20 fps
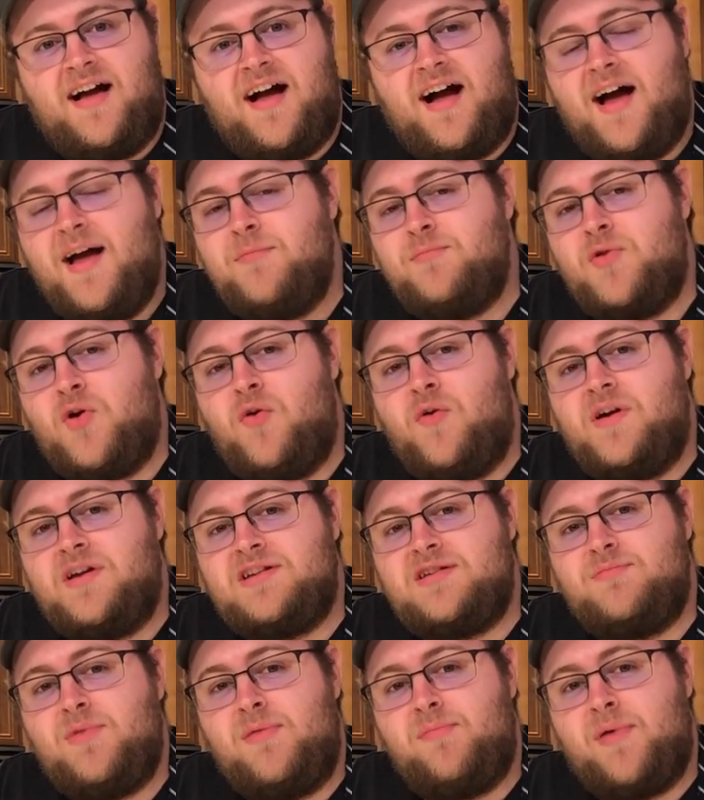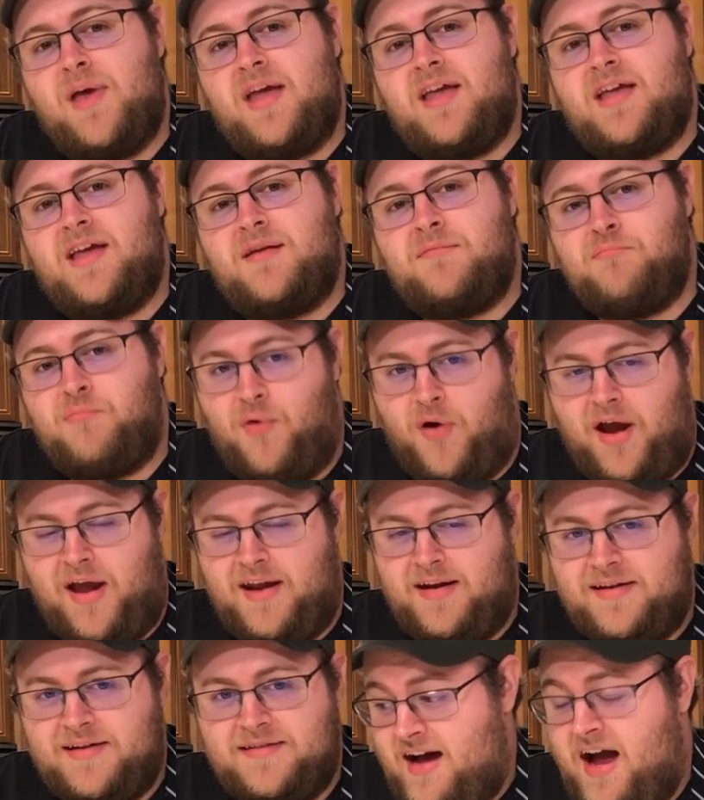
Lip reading: I'm going to be baking bread.